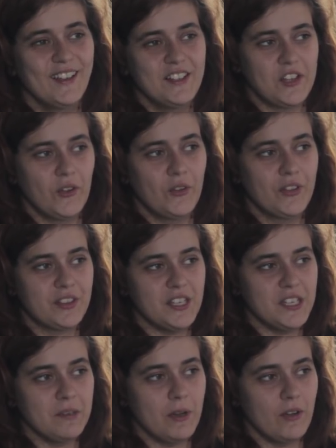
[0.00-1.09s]
So the
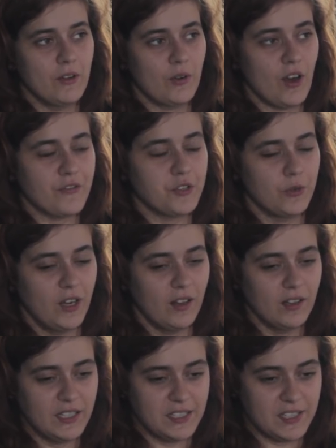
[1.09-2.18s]
thing about
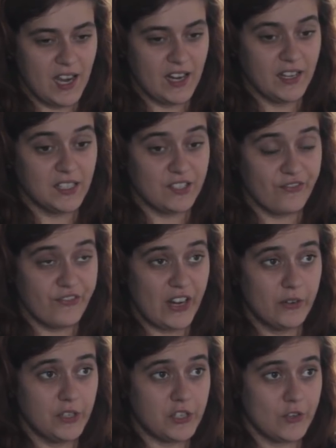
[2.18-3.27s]
GraphQL is that it's
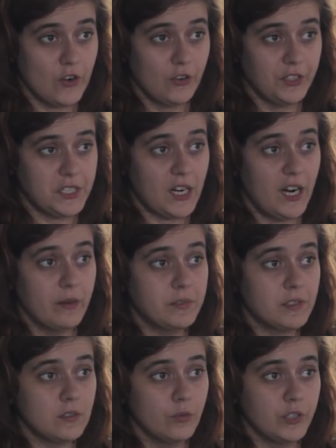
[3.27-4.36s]
very strongly
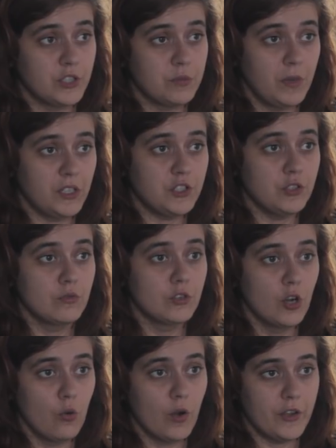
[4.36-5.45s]
typed, which makes you
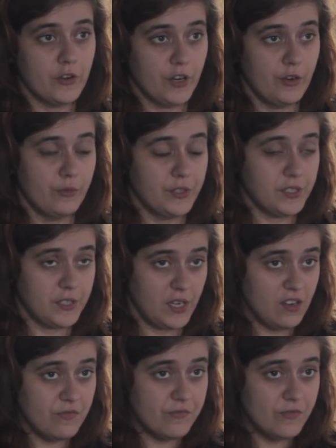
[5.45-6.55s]
know what you're going to
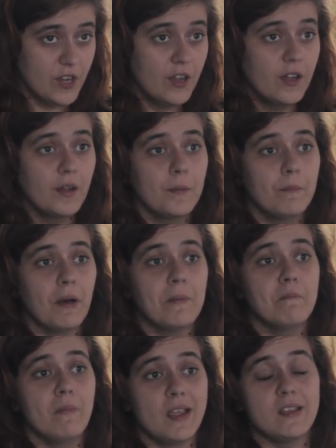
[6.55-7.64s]
receive, but
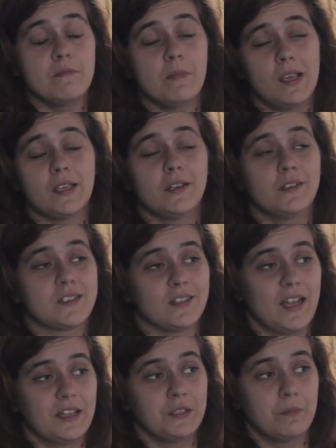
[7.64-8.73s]
may make it
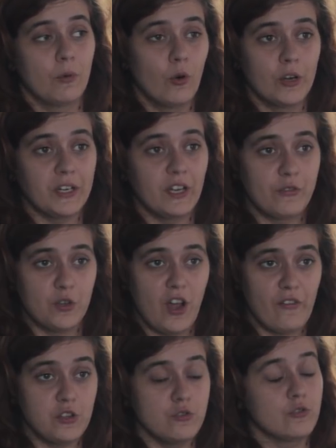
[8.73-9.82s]
slightly boring if you
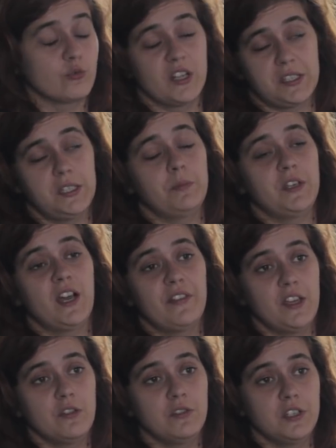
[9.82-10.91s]
have a huge REST API
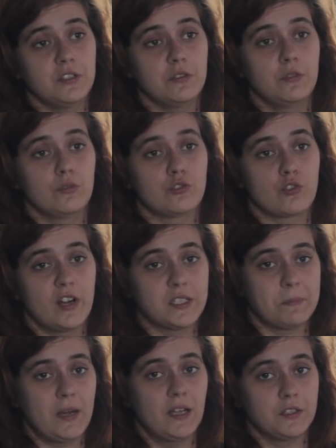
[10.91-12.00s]
that you need to
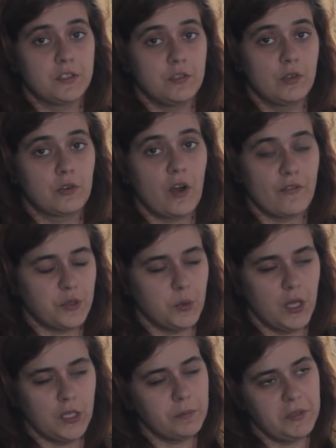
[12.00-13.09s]
transpile into a
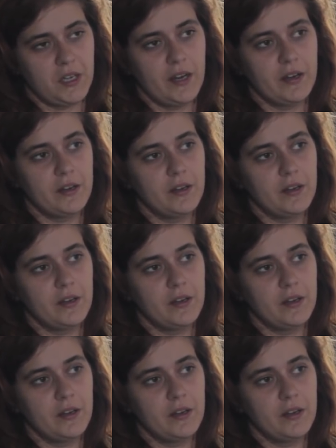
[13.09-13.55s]
GraphQL API.